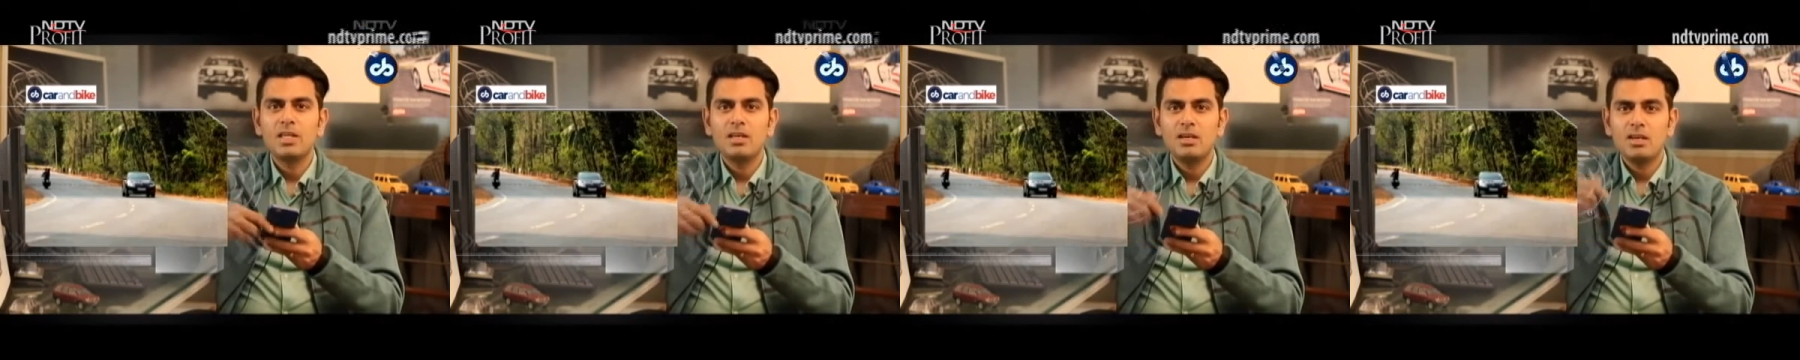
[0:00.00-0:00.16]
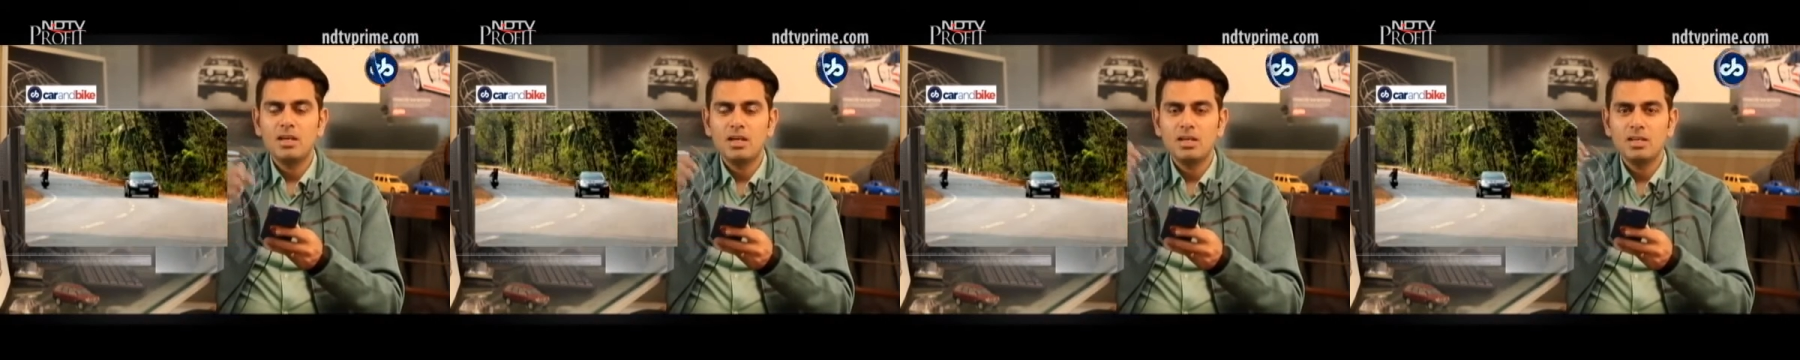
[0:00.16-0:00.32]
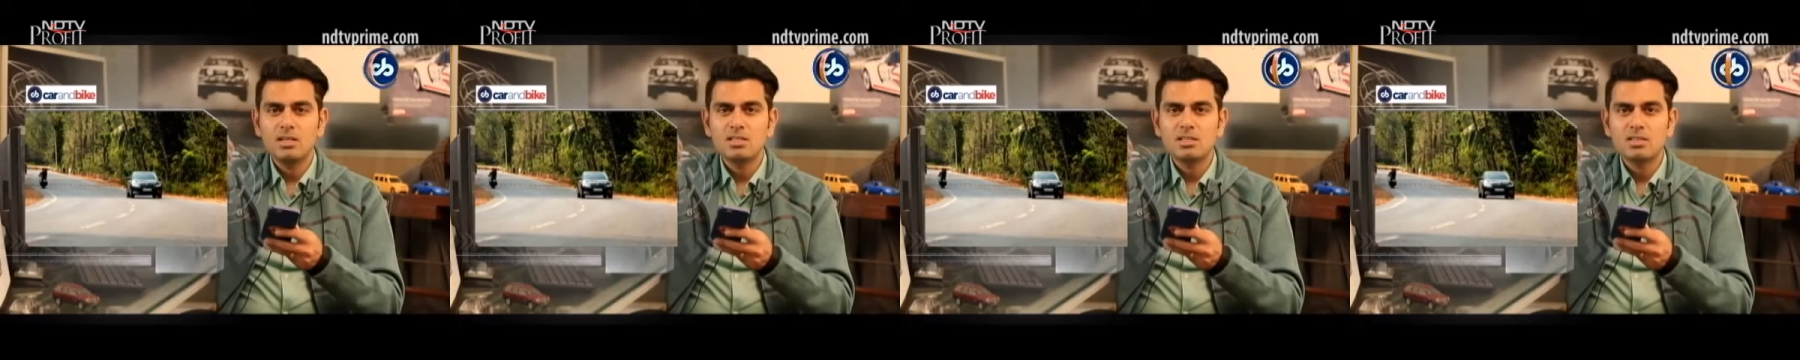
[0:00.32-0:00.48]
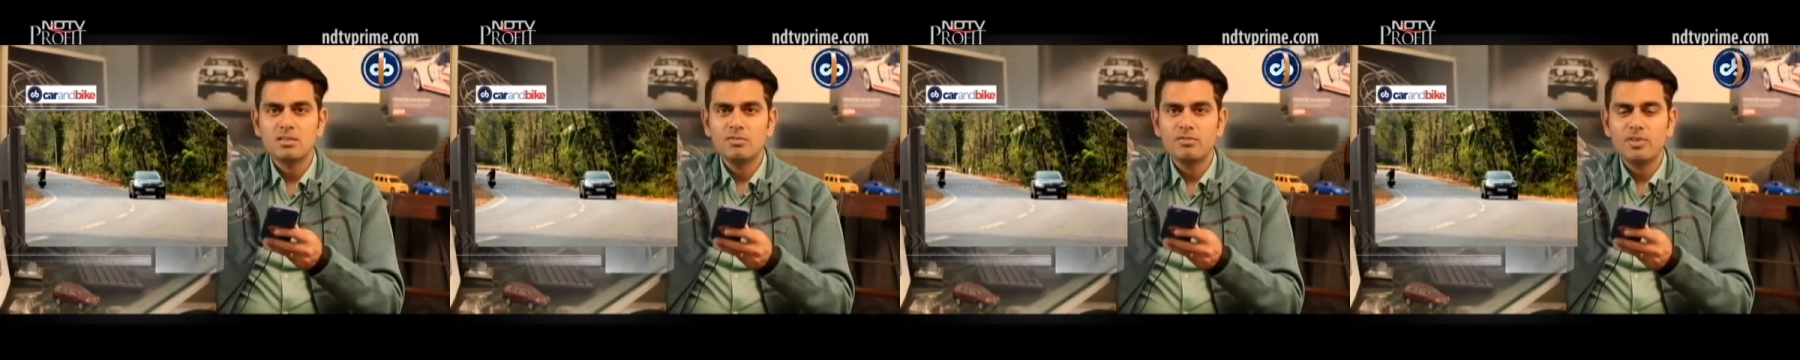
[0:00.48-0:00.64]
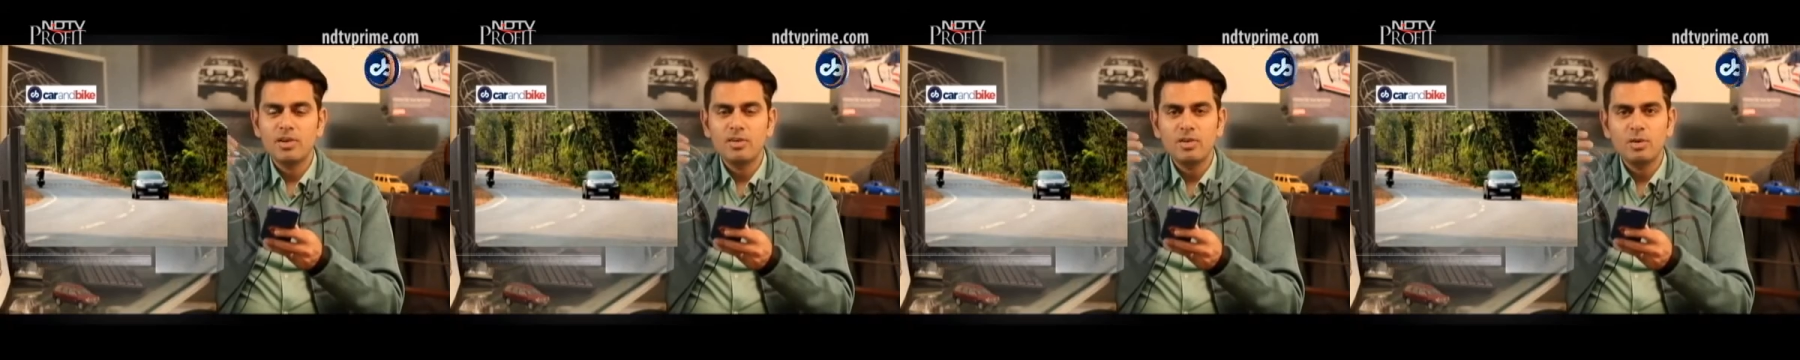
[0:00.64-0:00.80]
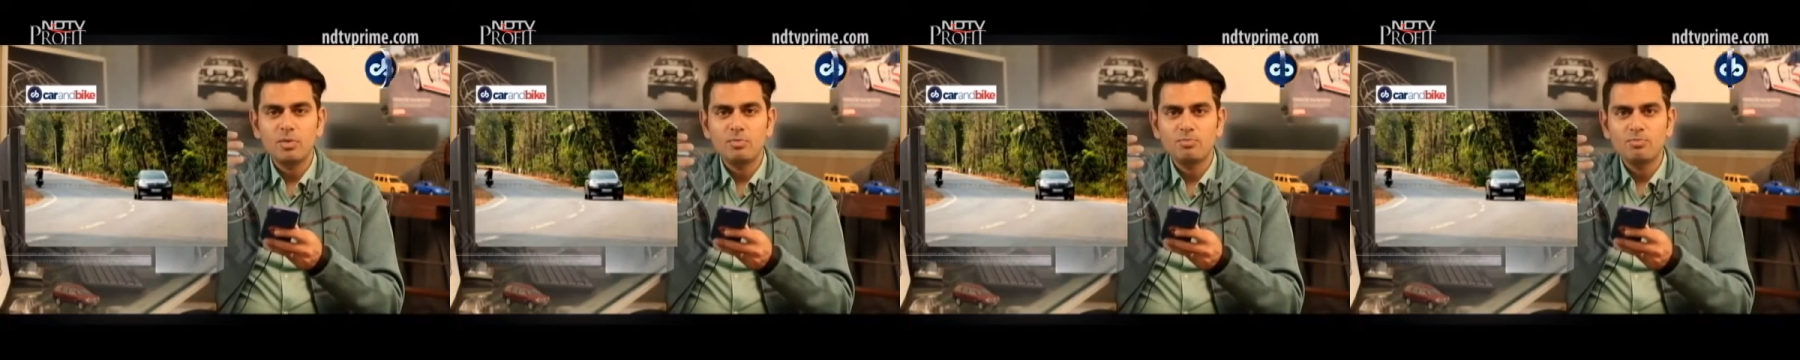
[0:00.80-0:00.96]
It is a
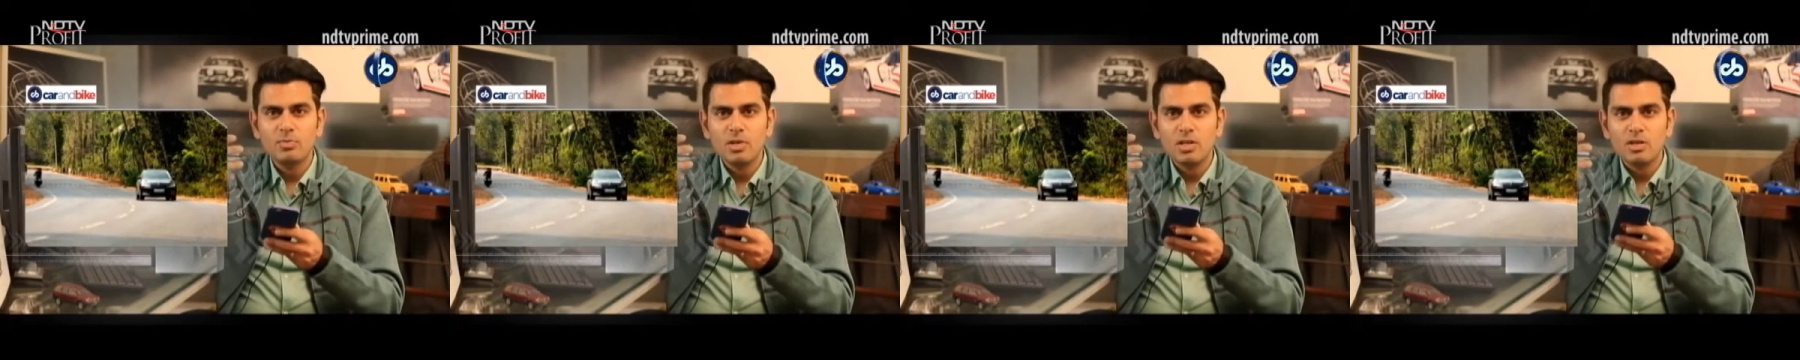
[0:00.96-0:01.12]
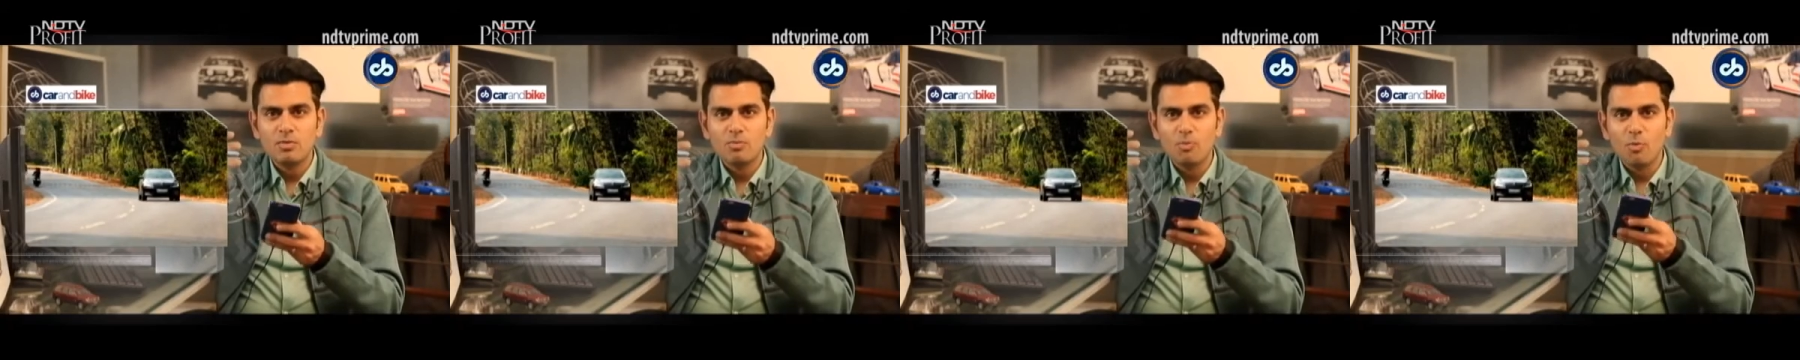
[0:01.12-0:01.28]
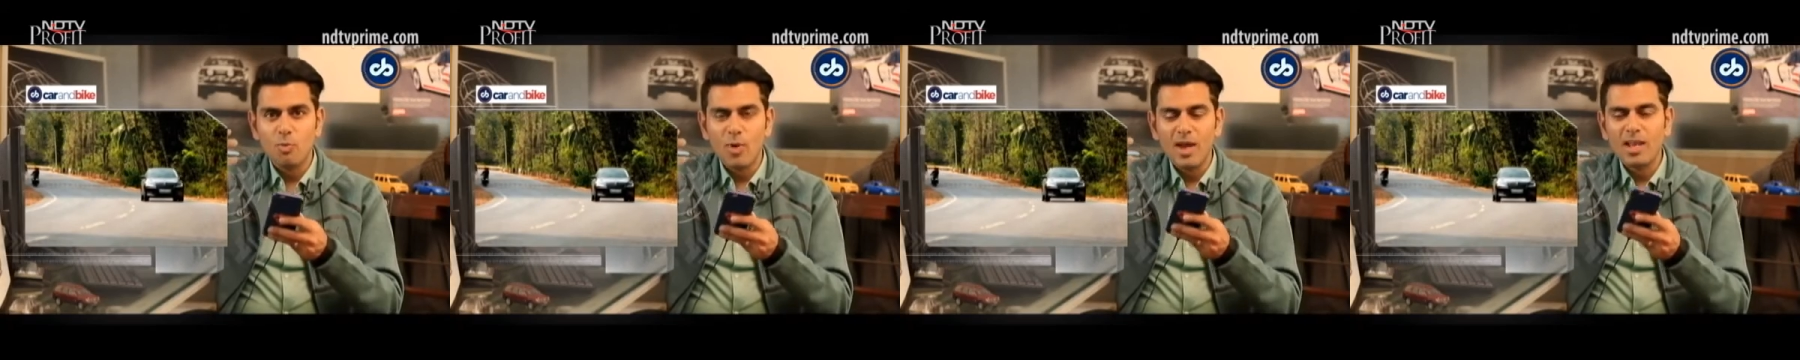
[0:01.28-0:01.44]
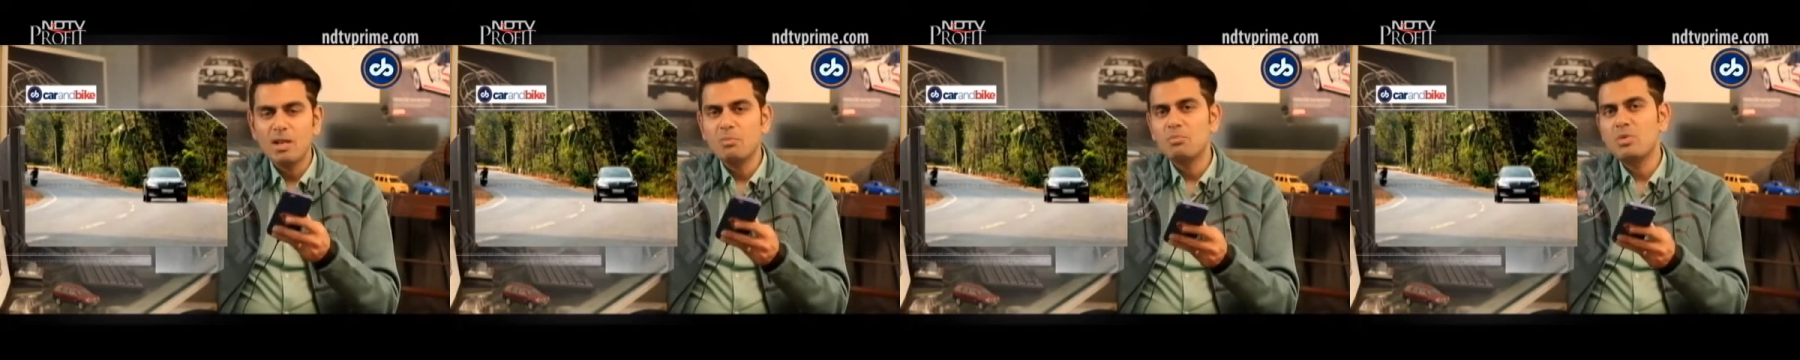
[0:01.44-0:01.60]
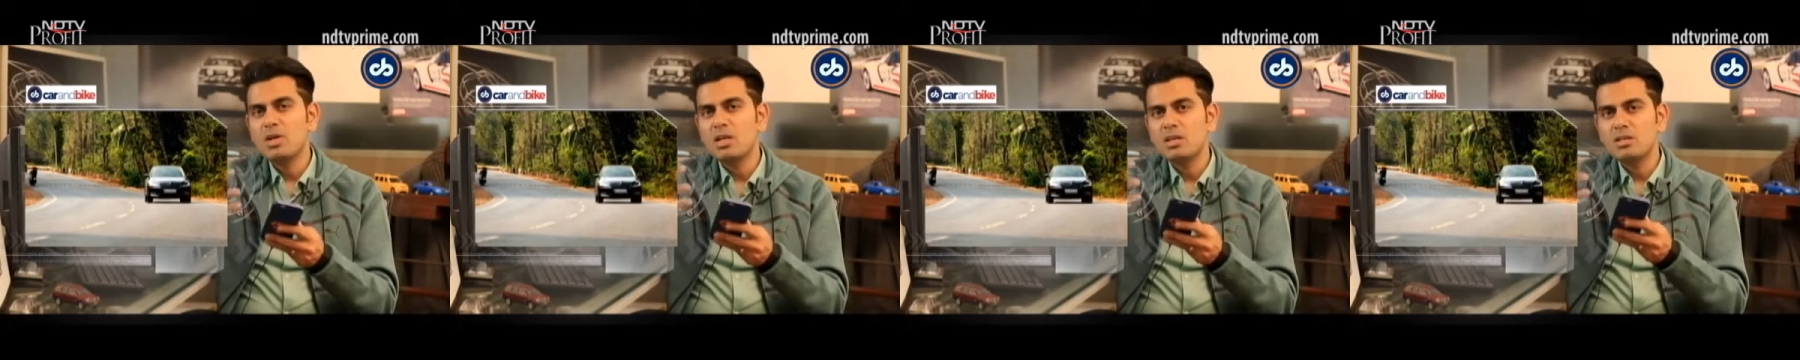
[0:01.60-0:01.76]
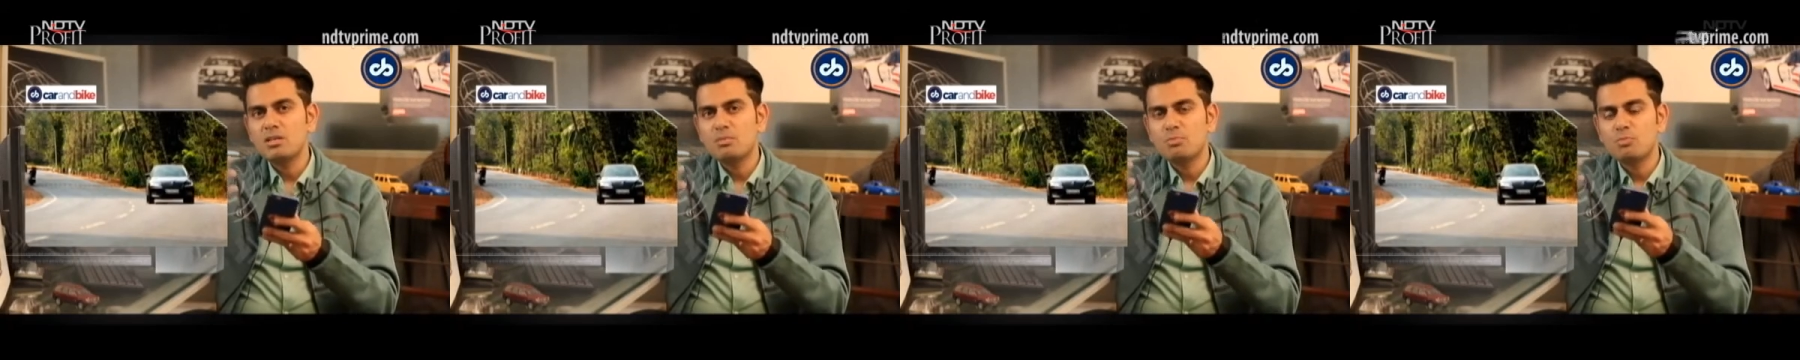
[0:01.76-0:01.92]
very
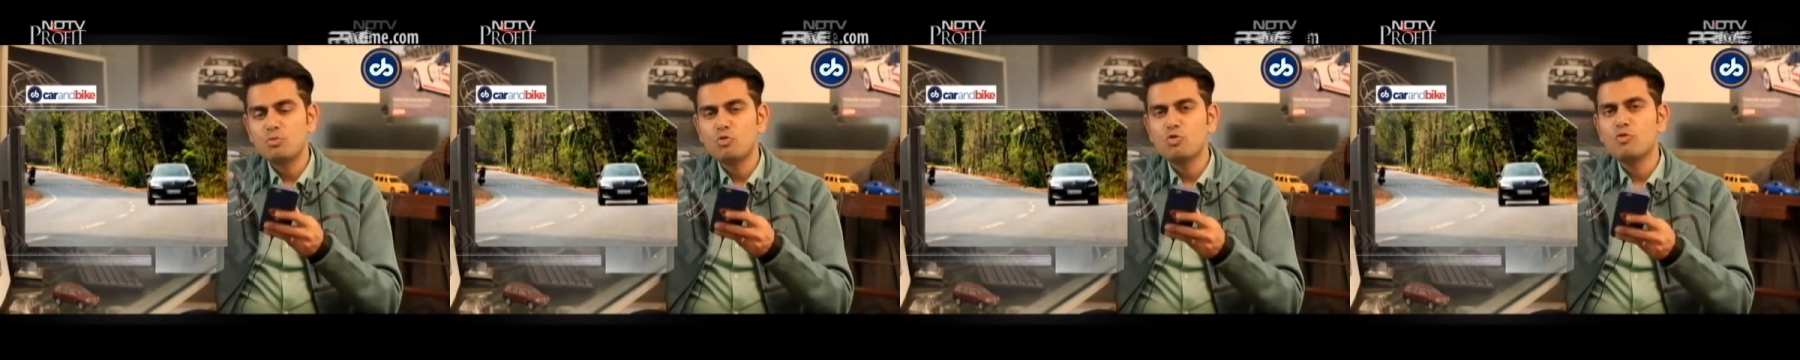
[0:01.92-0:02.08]
well-built,